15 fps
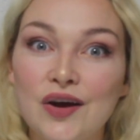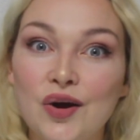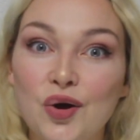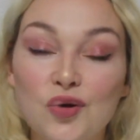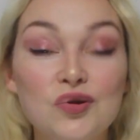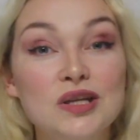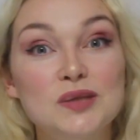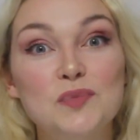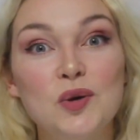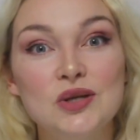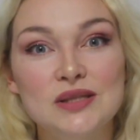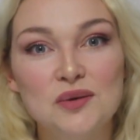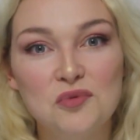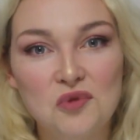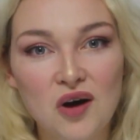who this
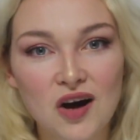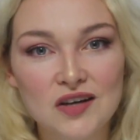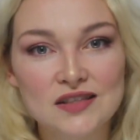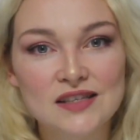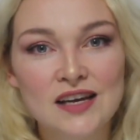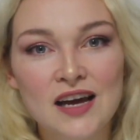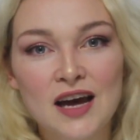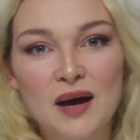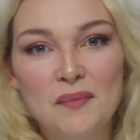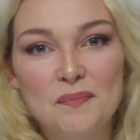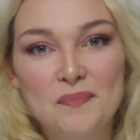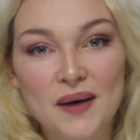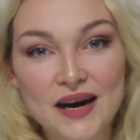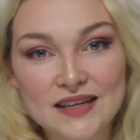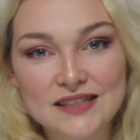person was.
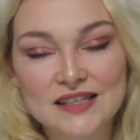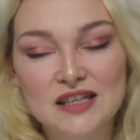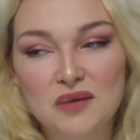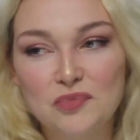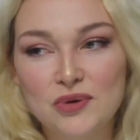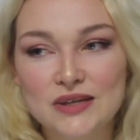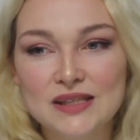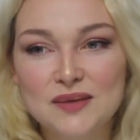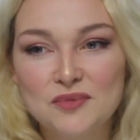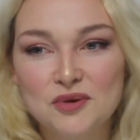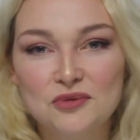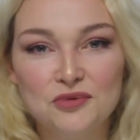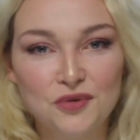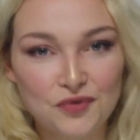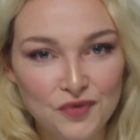But the
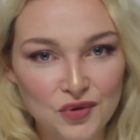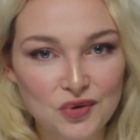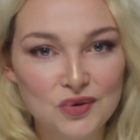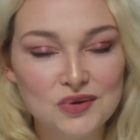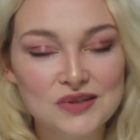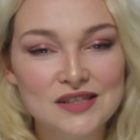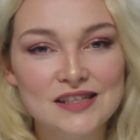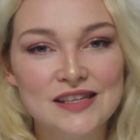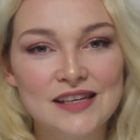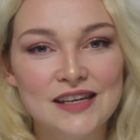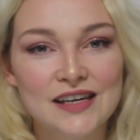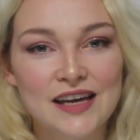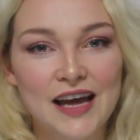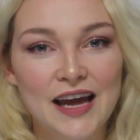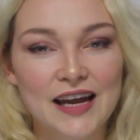principal refused,
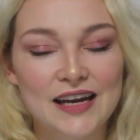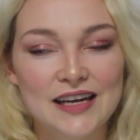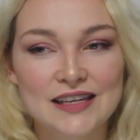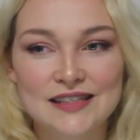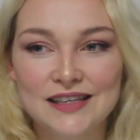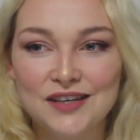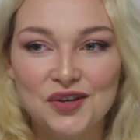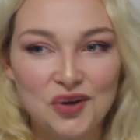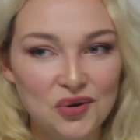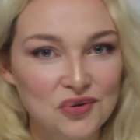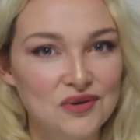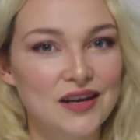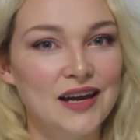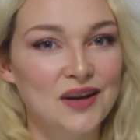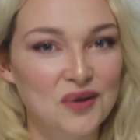and he said, no,
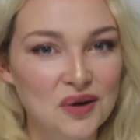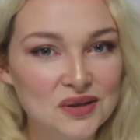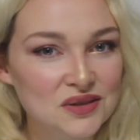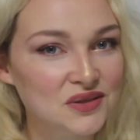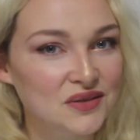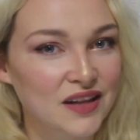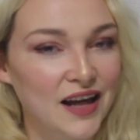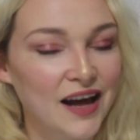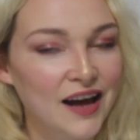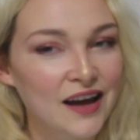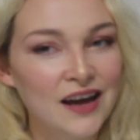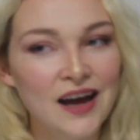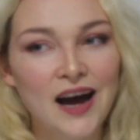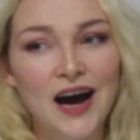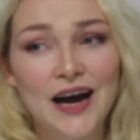you cannot do that.
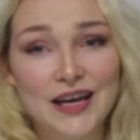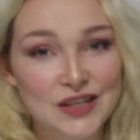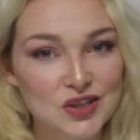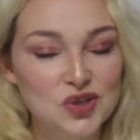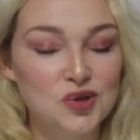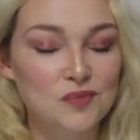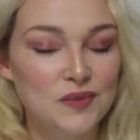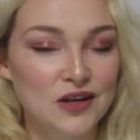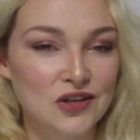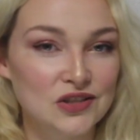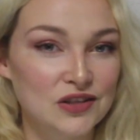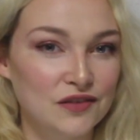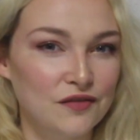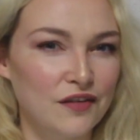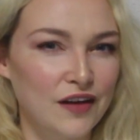I assume because
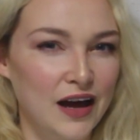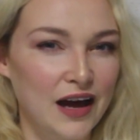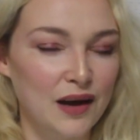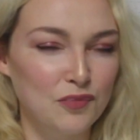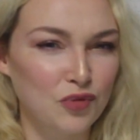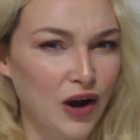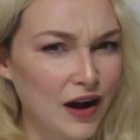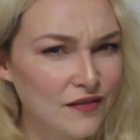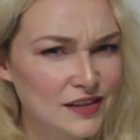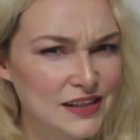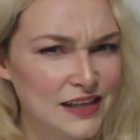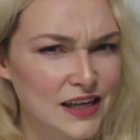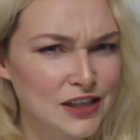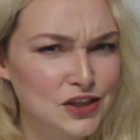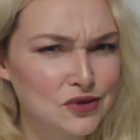of
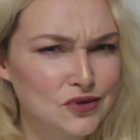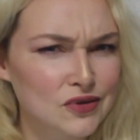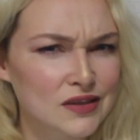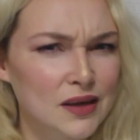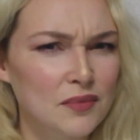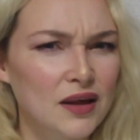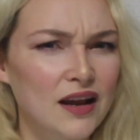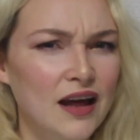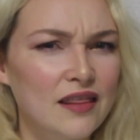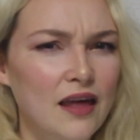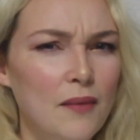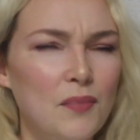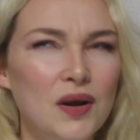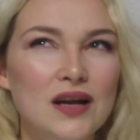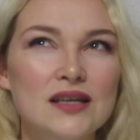privacy issues or something like
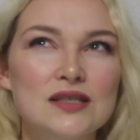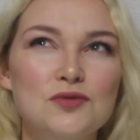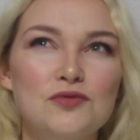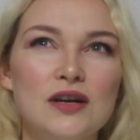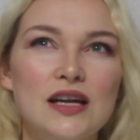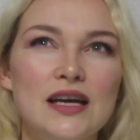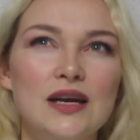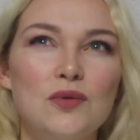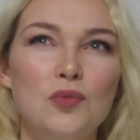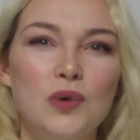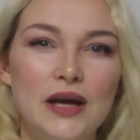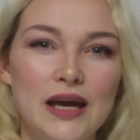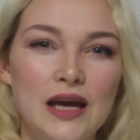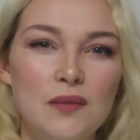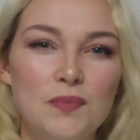that. But it's really
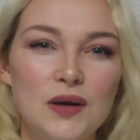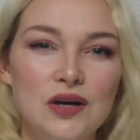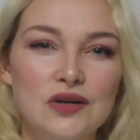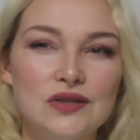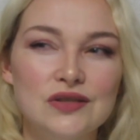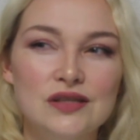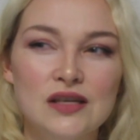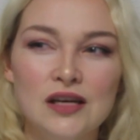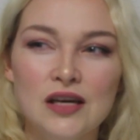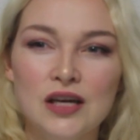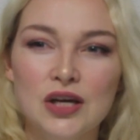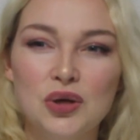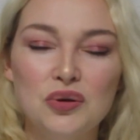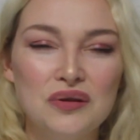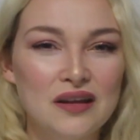weird because
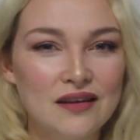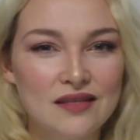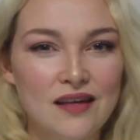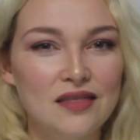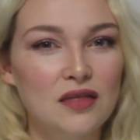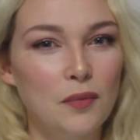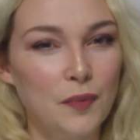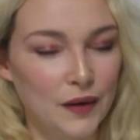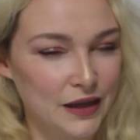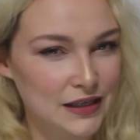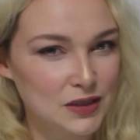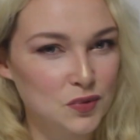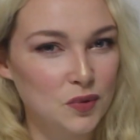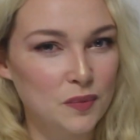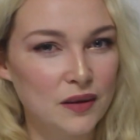you'd think that the
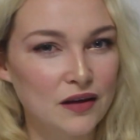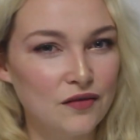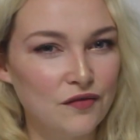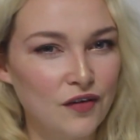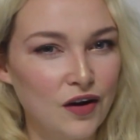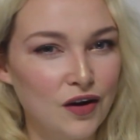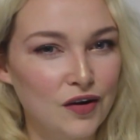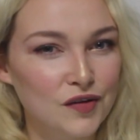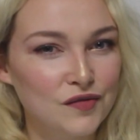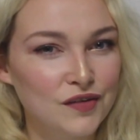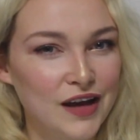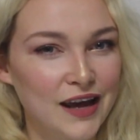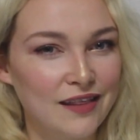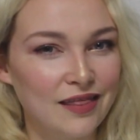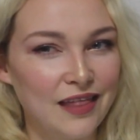police would be involved
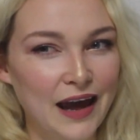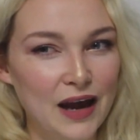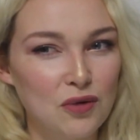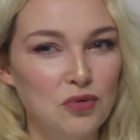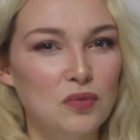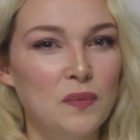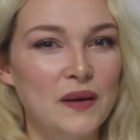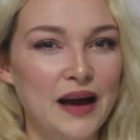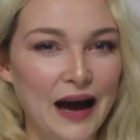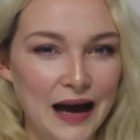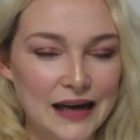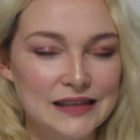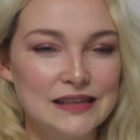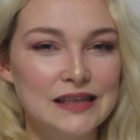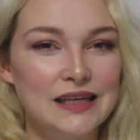and they would be
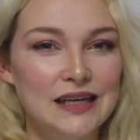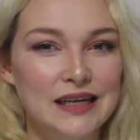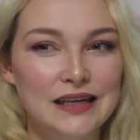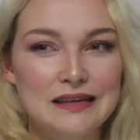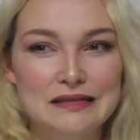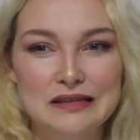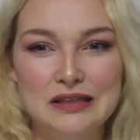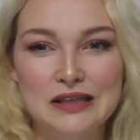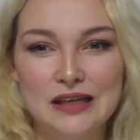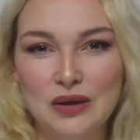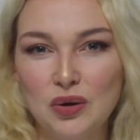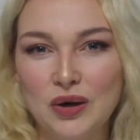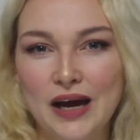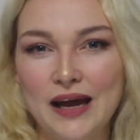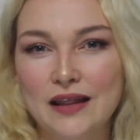asking to
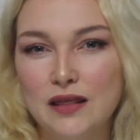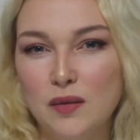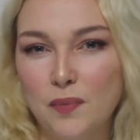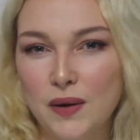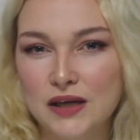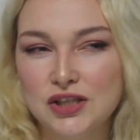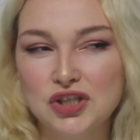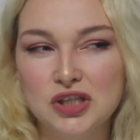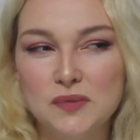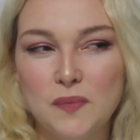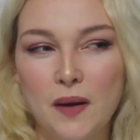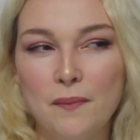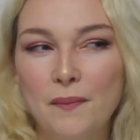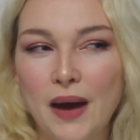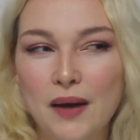look at the pictures,
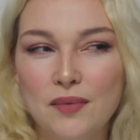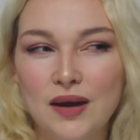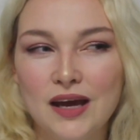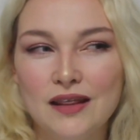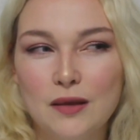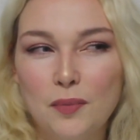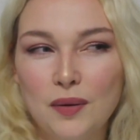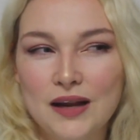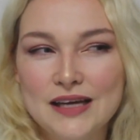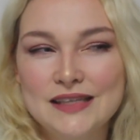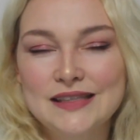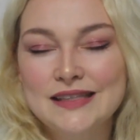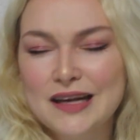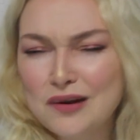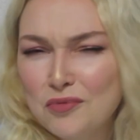but maybe the
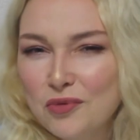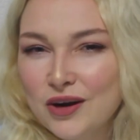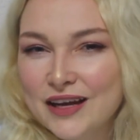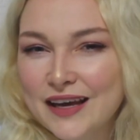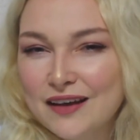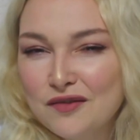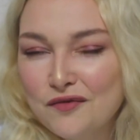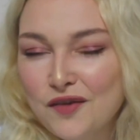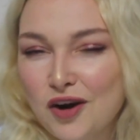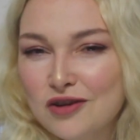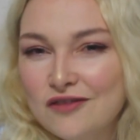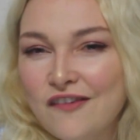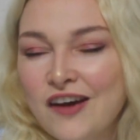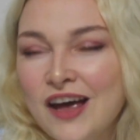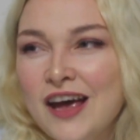police didn't want to get
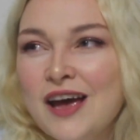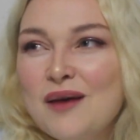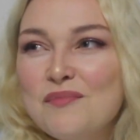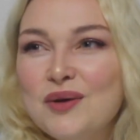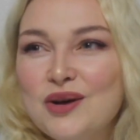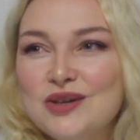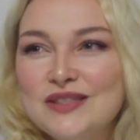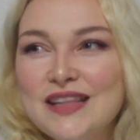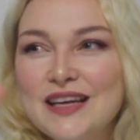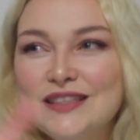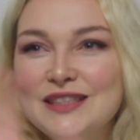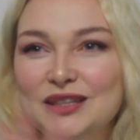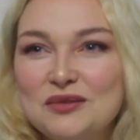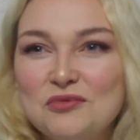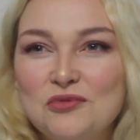involved because they
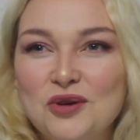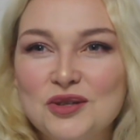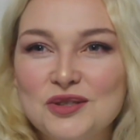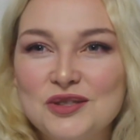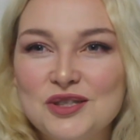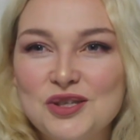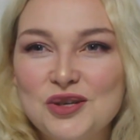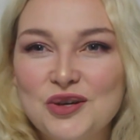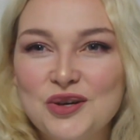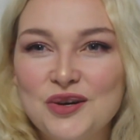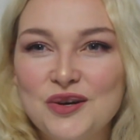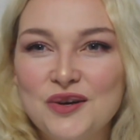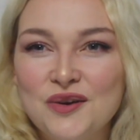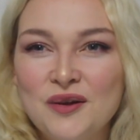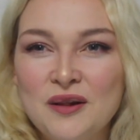didn't want
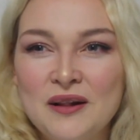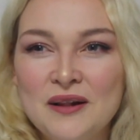to